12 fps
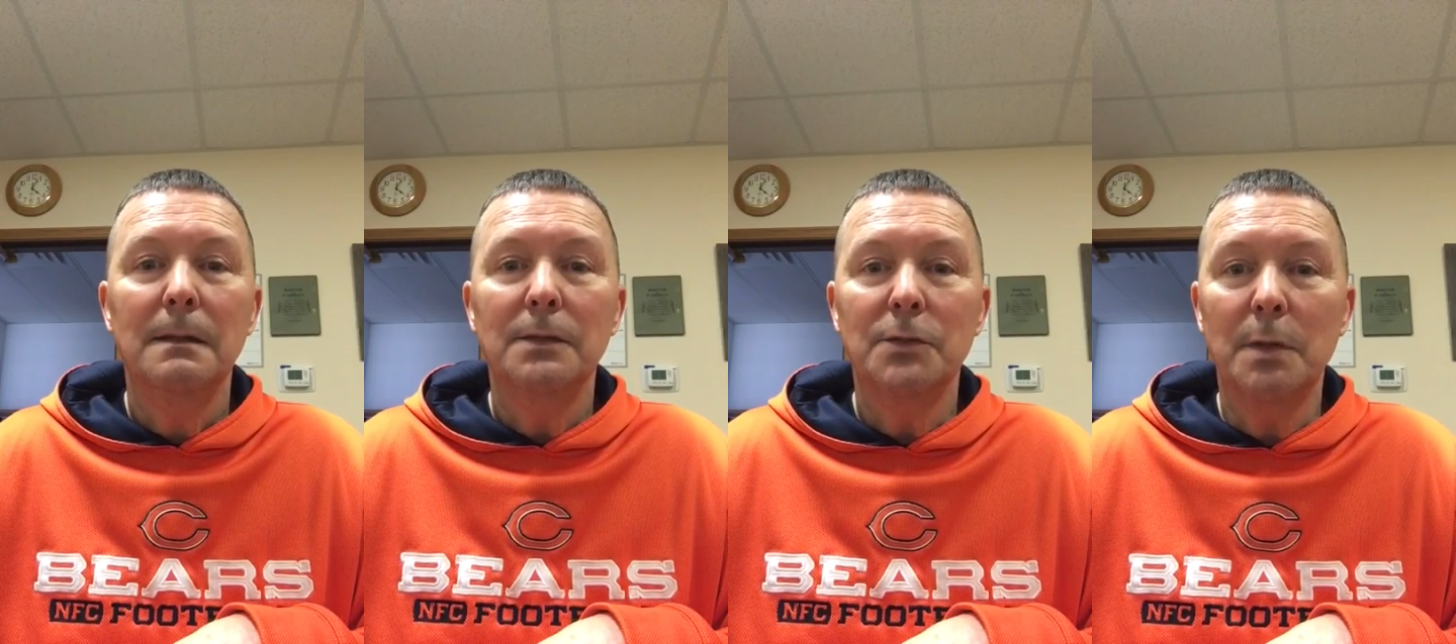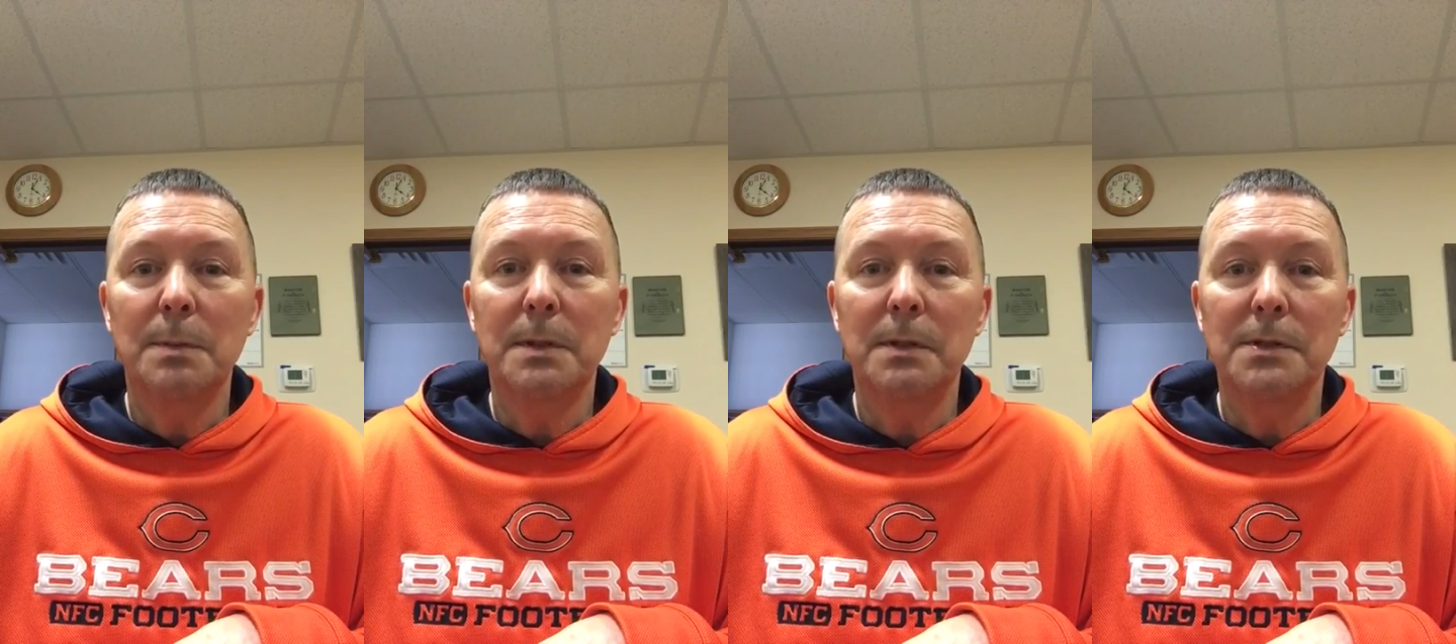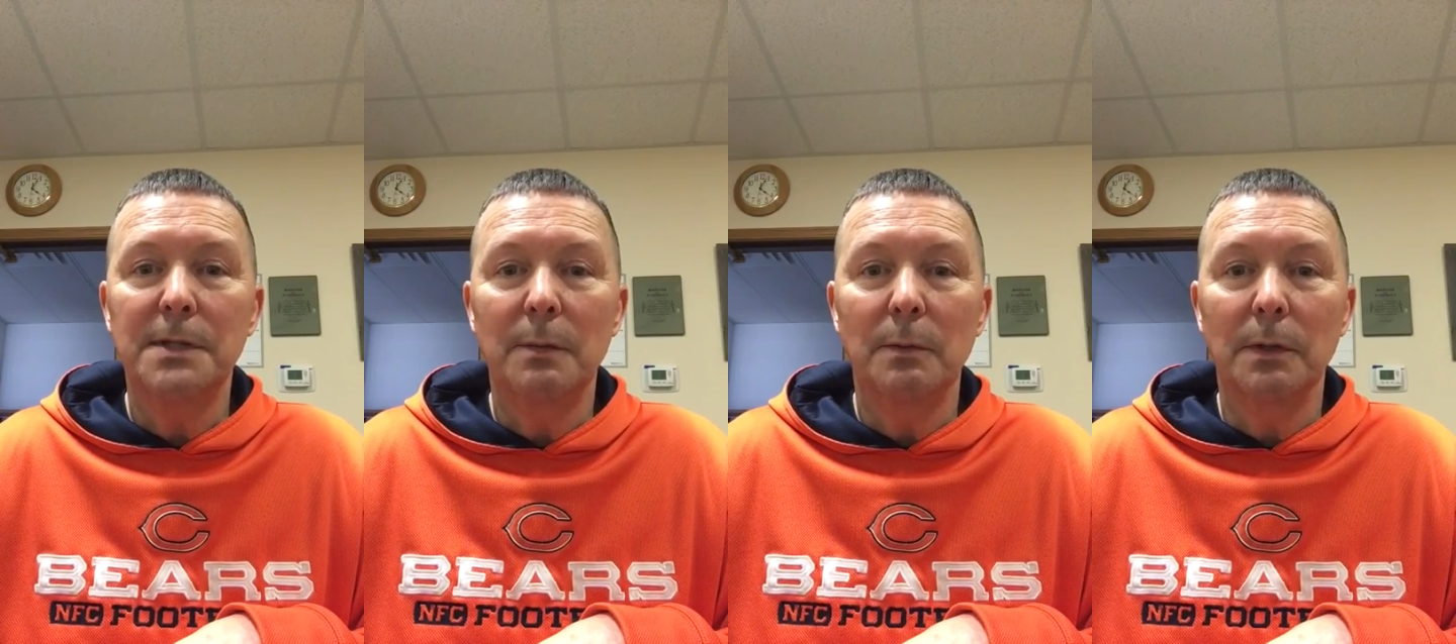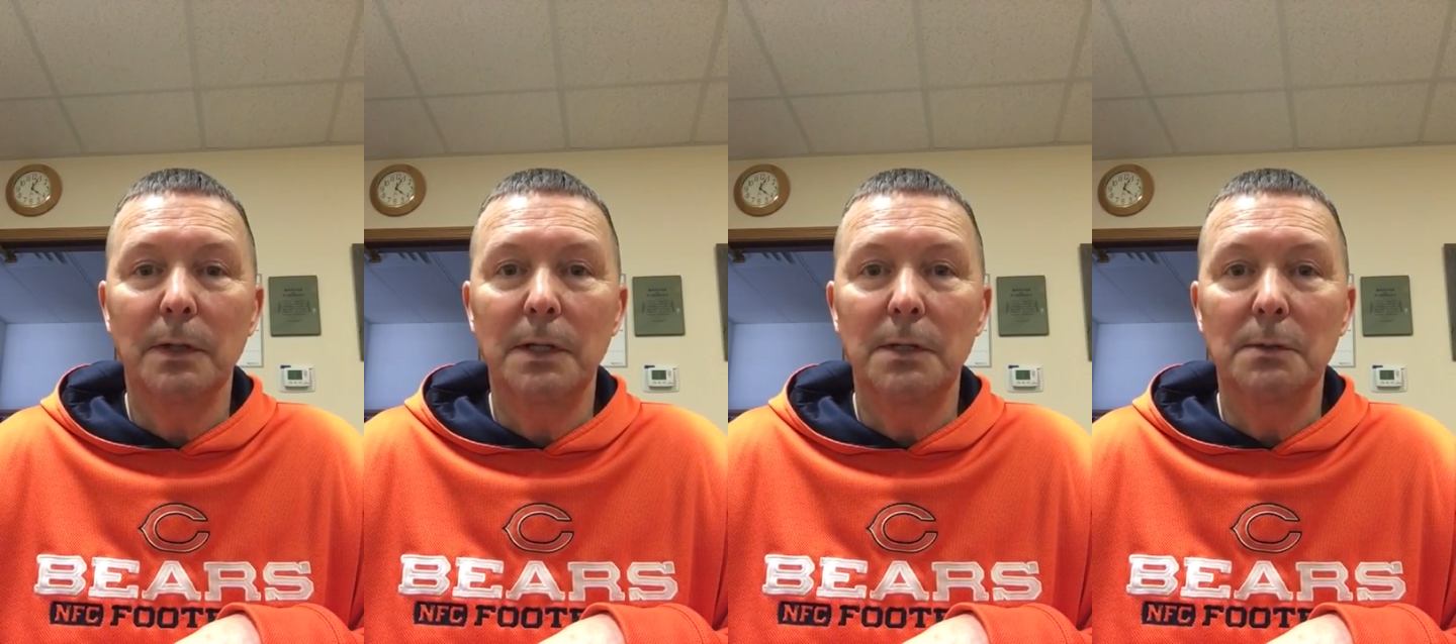The scriptures that we're
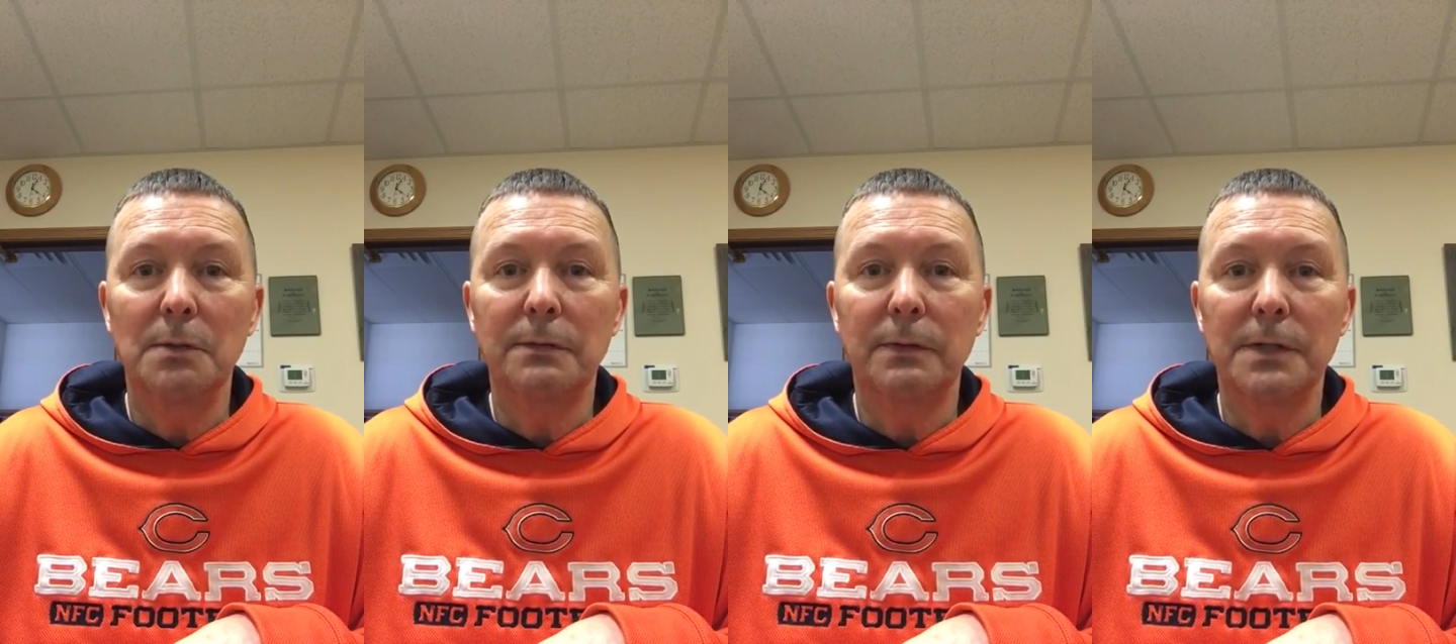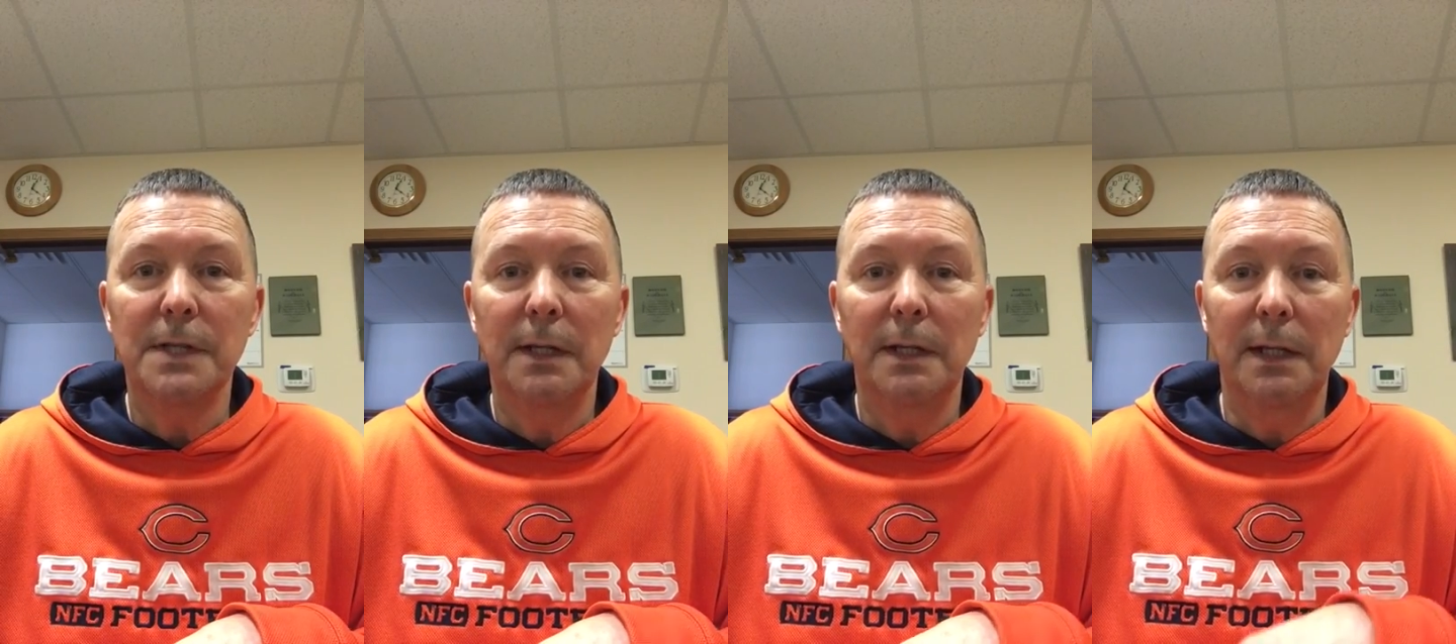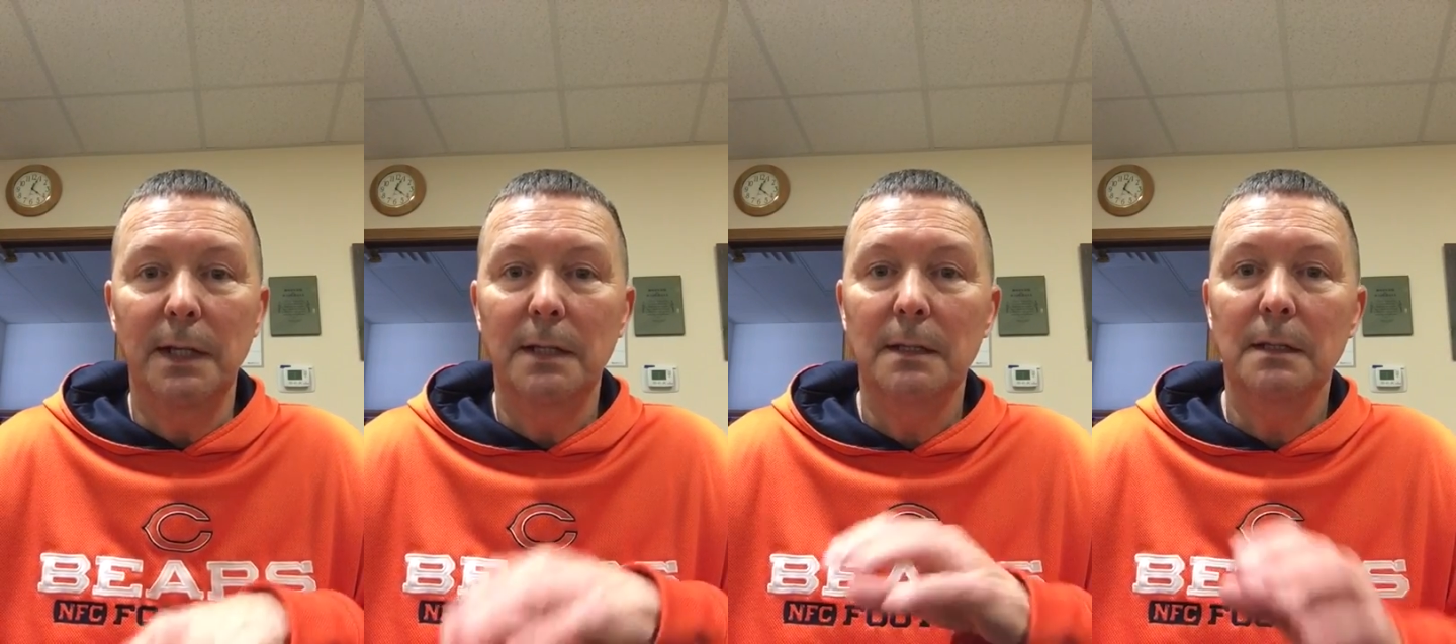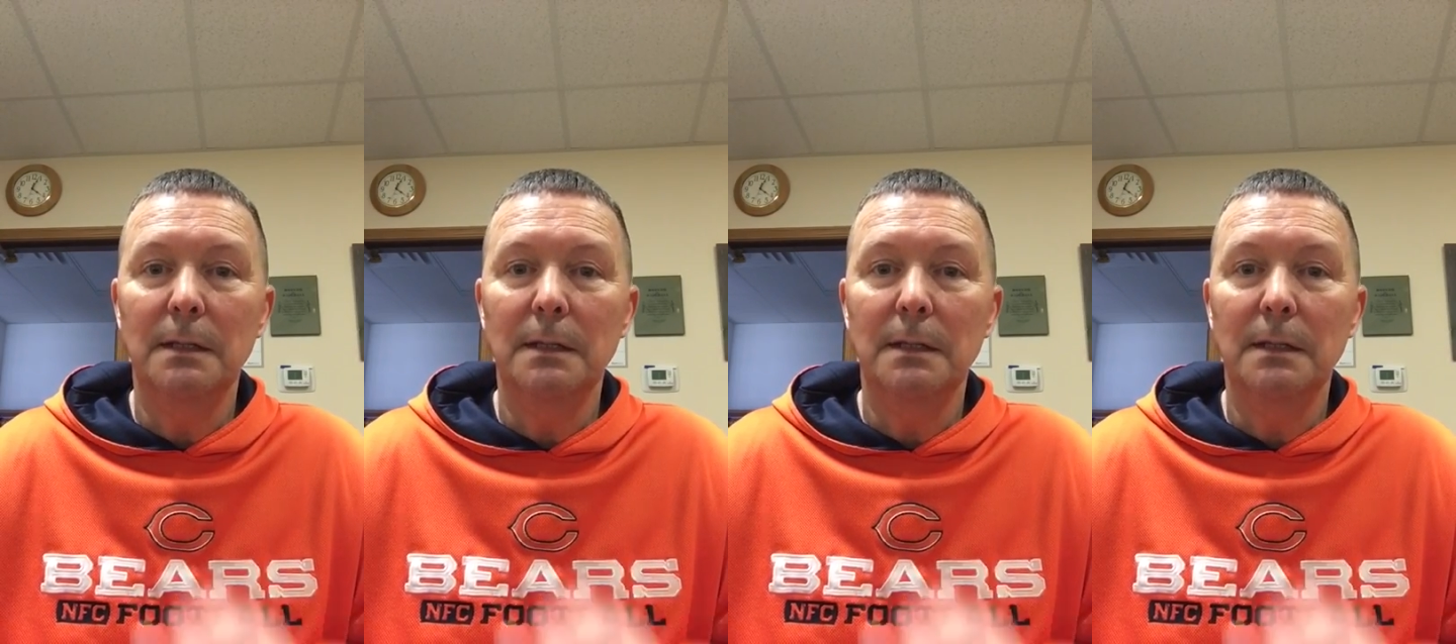going to use for Sunday